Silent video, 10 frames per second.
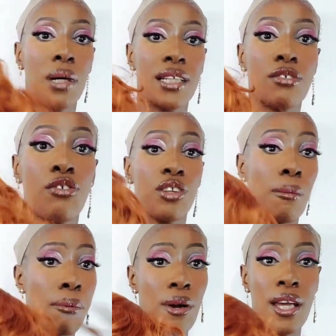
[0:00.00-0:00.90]
But for
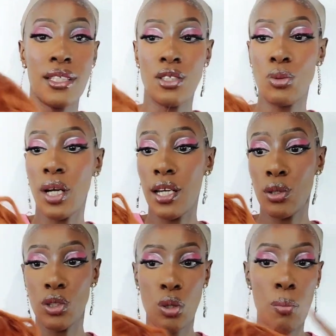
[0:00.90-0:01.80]
the price, you
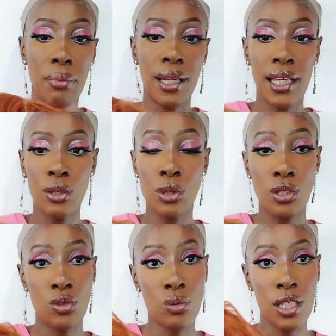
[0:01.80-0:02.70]
cannot complain
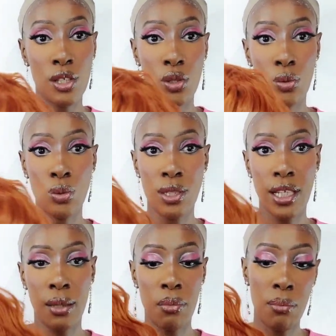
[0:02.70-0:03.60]
because it's really
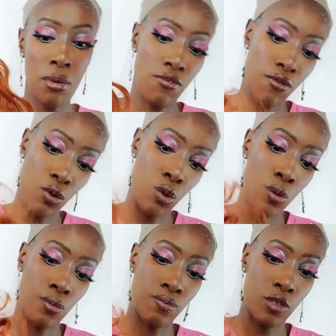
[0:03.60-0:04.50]
cute. Like maybe
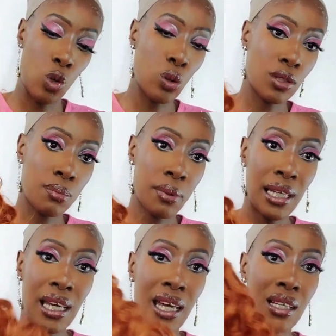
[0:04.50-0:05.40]
for
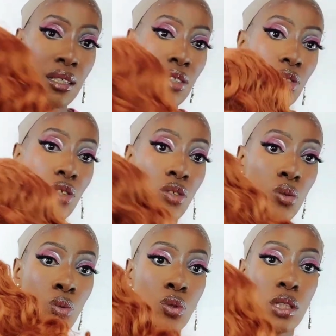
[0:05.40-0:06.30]
cosplay, it's
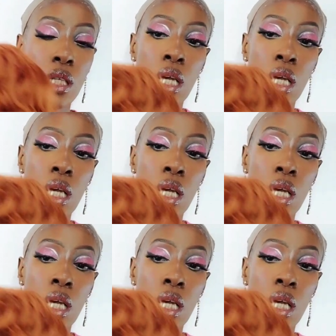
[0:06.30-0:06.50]
cute.